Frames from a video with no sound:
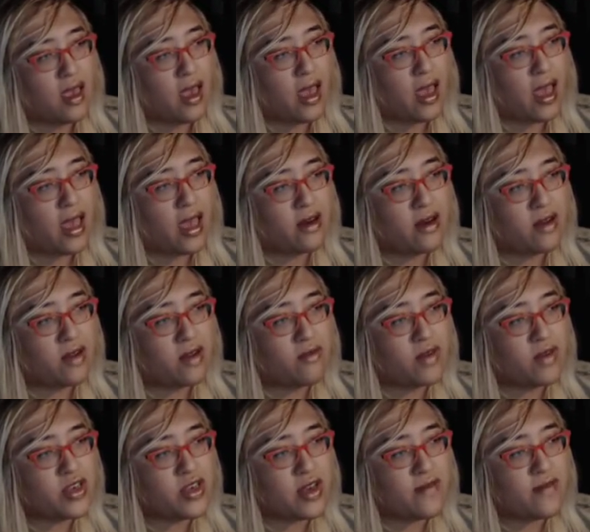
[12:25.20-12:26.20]
And
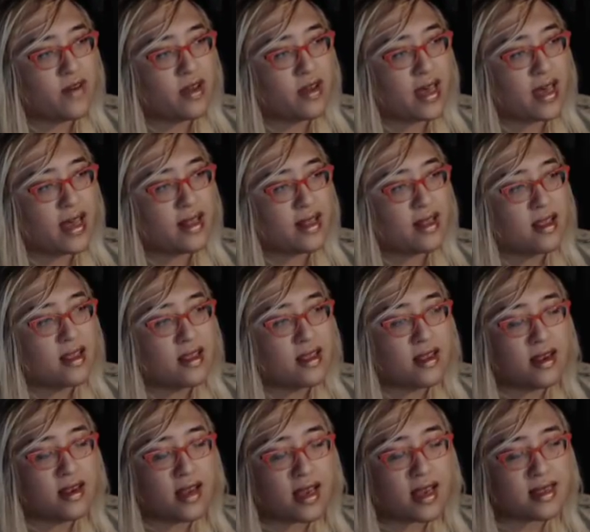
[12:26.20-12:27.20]
once you have all that, the
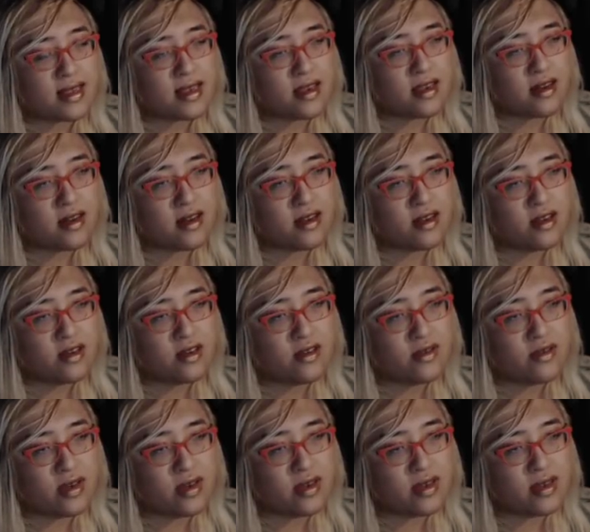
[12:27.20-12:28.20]
next thing you're going to
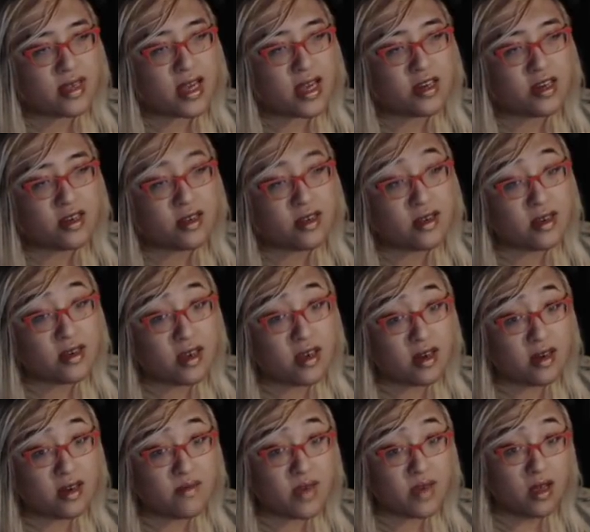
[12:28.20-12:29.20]
do is actually
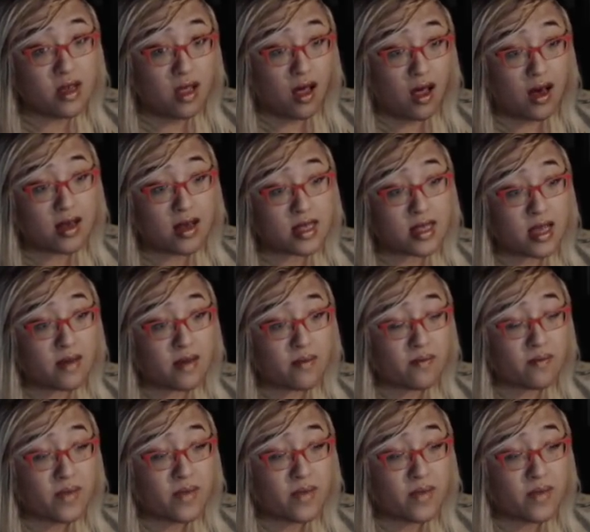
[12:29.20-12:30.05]
going to be a long step,